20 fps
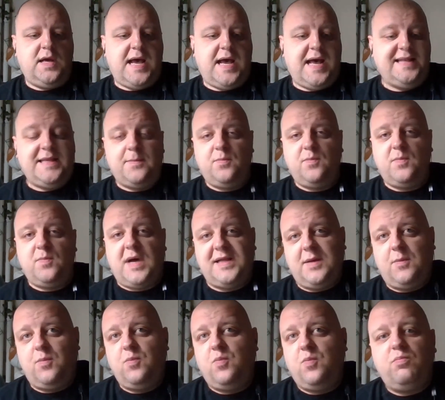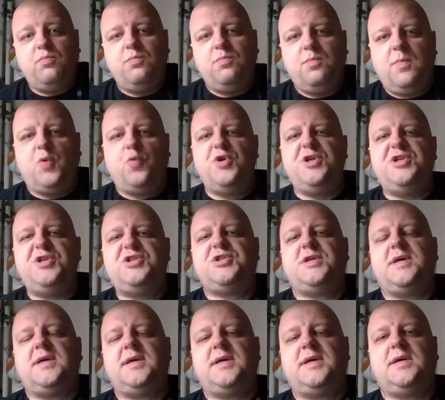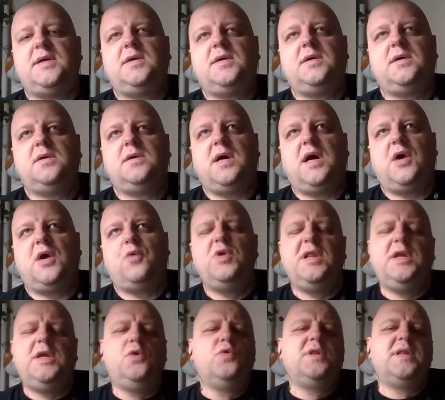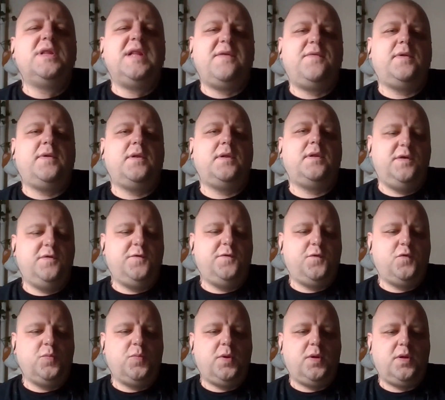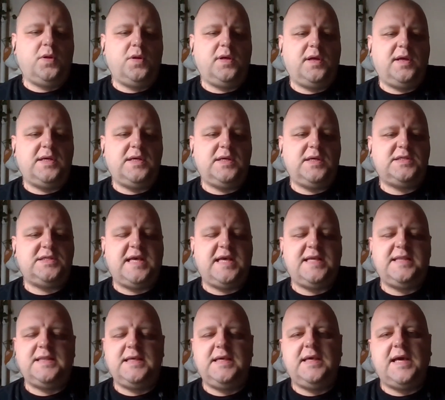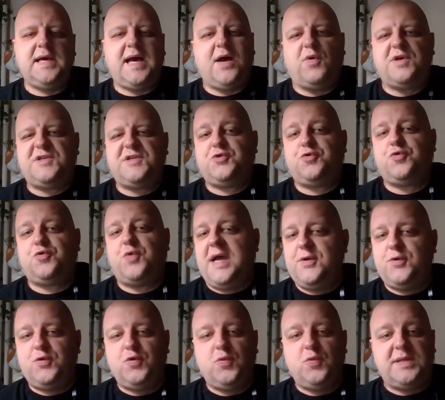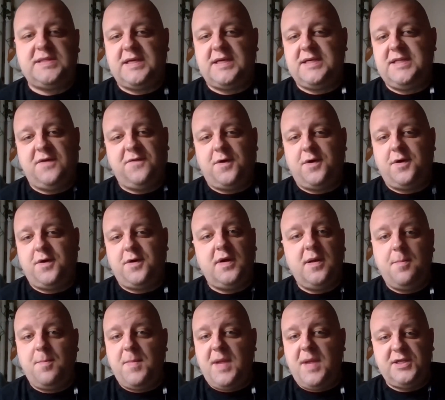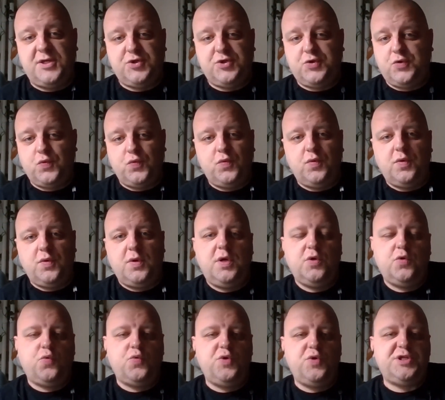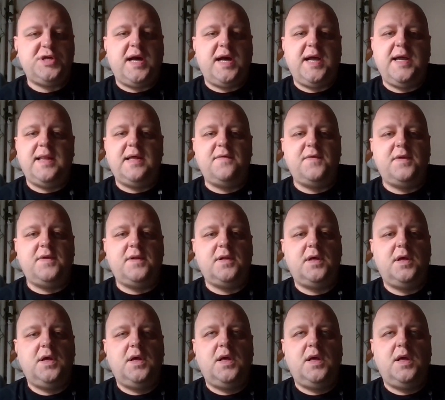Adam reached a really good level in football. Sadly, I was trying to, but I never managed to reach a high level.